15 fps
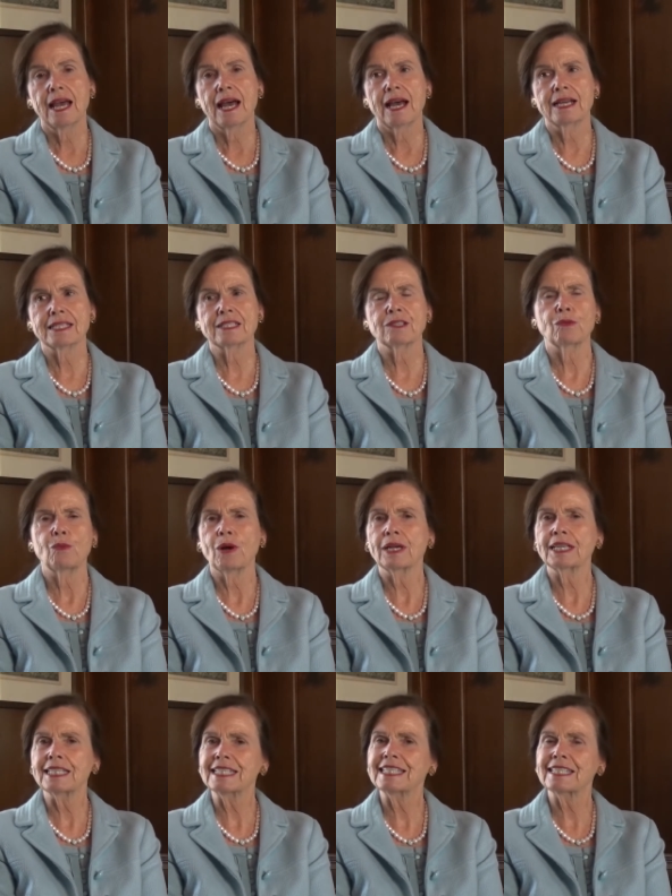as
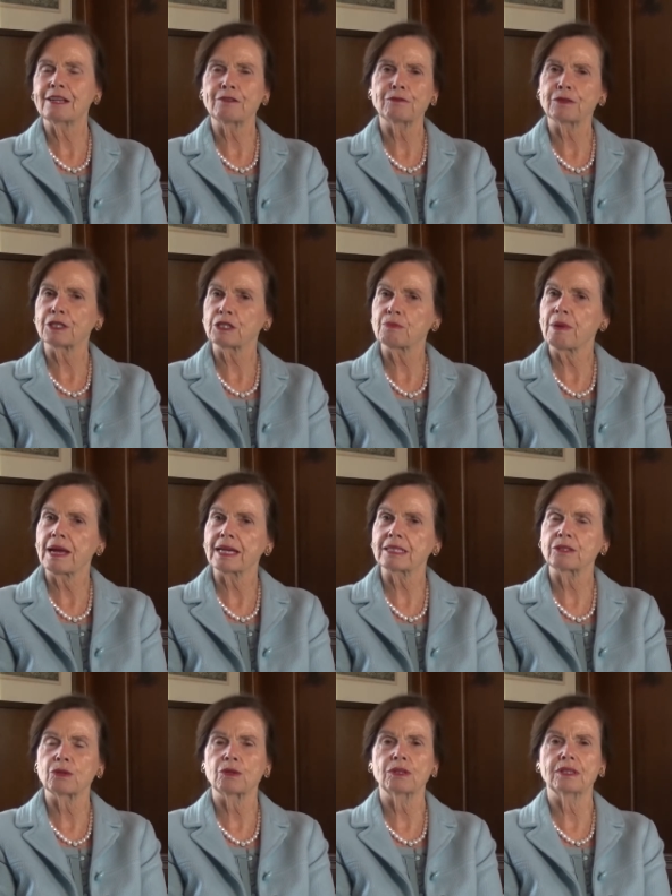wanting self-respect
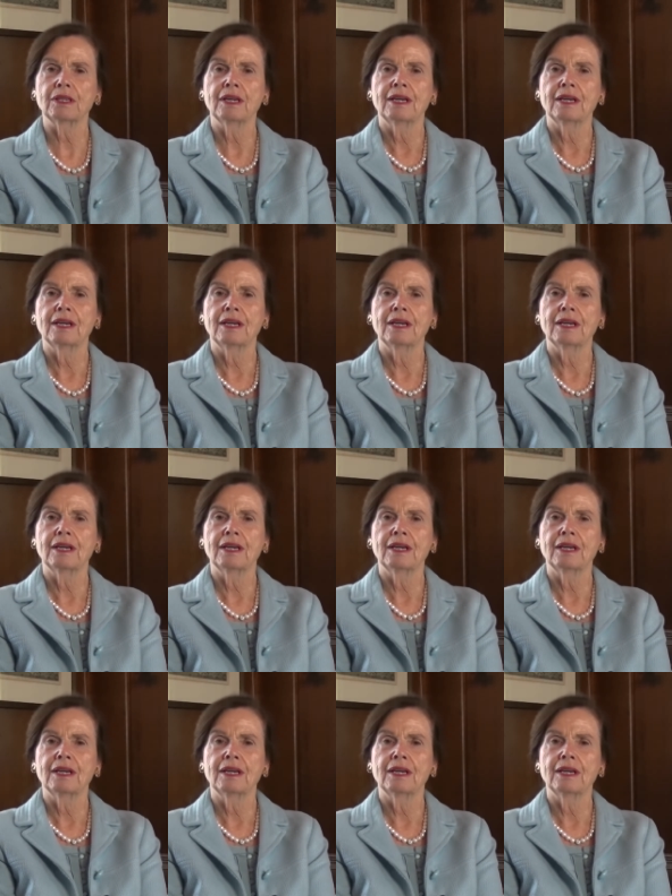or